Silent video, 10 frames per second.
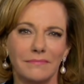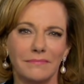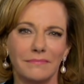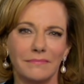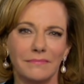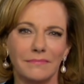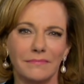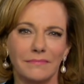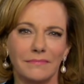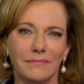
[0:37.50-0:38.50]

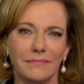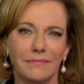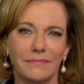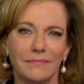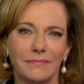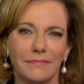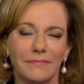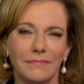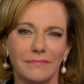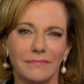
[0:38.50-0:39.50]

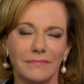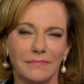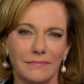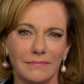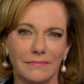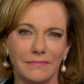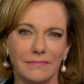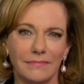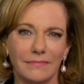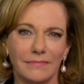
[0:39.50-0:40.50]

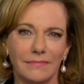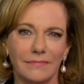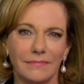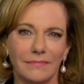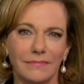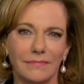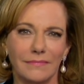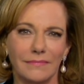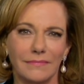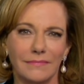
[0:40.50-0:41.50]

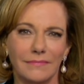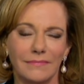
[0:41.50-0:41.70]
This person isn't speaking.